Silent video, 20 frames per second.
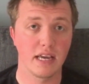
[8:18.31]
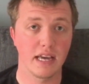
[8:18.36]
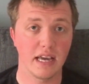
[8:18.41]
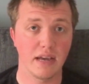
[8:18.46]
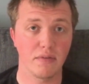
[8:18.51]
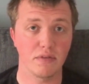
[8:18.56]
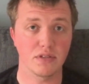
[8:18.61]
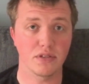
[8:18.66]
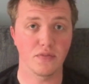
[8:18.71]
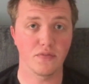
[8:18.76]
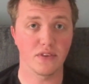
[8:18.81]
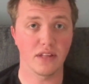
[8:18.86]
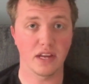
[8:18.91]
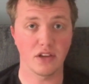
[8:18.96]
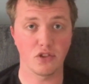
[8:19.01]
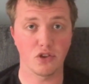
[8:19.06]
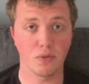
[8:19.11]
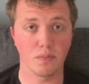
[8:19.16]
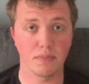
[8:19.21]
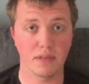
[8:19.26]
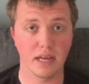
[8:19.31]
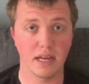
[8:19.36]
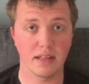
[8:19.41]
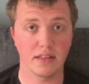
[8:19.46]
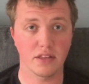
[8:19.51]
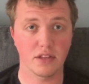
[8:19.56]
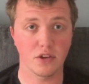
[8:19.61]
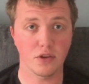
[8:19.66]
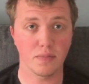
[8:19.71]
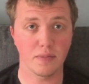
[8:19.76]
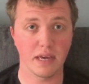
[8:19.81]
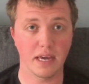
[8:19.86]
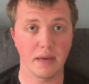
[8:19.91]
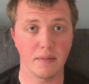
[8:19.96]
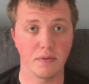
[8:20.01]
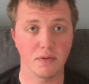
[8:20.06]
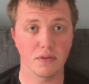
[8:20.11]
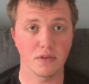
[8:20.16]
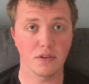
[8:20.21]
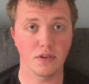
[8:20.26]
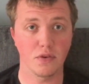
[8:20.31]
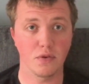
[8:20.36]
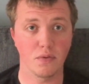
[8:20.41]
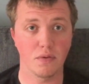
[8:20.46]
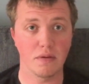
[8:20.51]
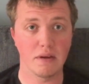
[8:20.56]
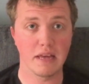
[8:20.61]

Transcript: it was something I jumped at to be able to